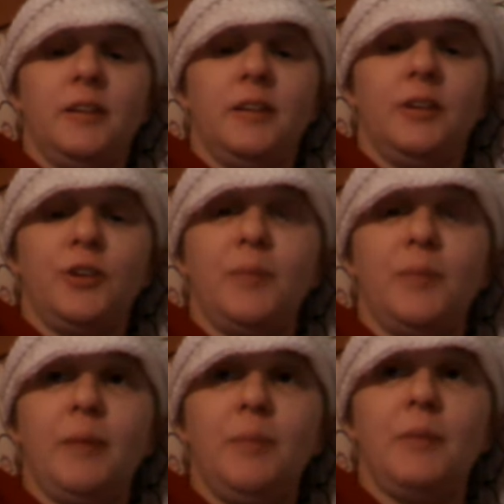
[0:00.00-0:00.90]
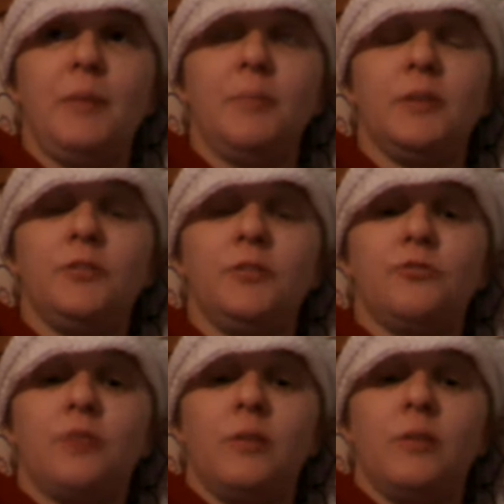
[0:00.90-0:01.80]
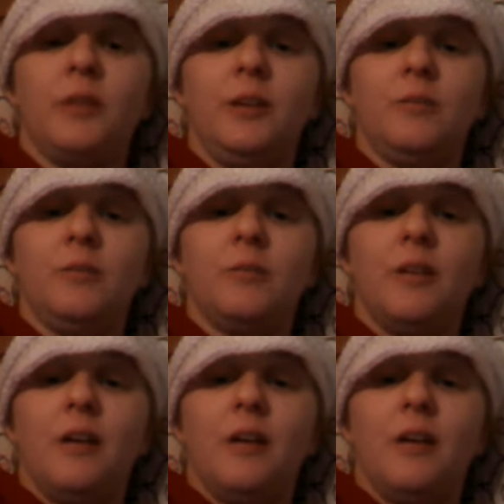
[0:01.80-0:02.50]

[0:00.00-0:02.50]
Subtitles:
or your baby bump is so cute."